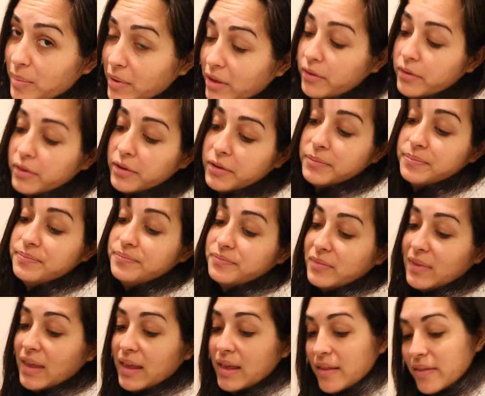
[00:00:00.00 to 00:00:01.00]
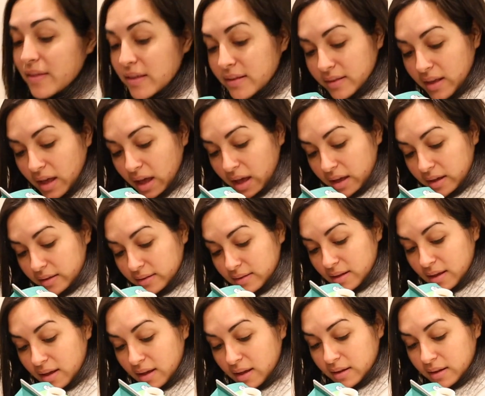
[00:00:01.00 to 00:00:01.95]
milk, and this has